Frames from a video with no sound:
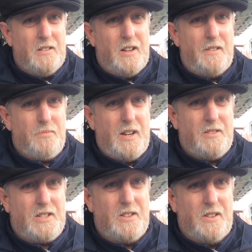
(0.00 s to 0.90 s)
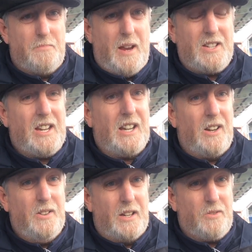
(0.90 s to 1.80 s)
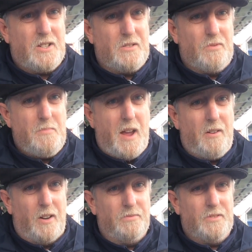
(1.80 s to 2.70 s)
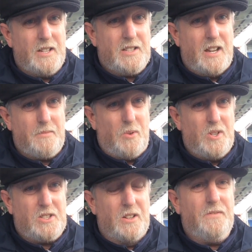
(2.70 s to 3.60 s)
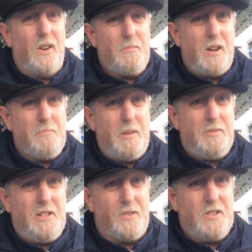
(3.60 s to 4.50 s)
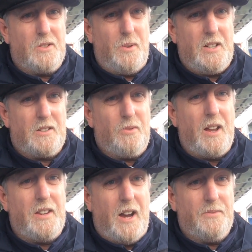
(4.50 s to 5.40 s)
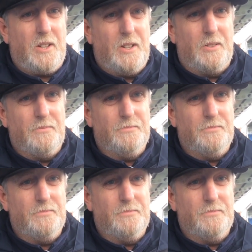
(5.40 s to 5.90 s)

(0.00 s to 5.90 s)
Everybody else is on the bench, including Christian Ribeiro. Let's see how the boys do. Follow me at BBC Oxford Twitter throughout the afternoon.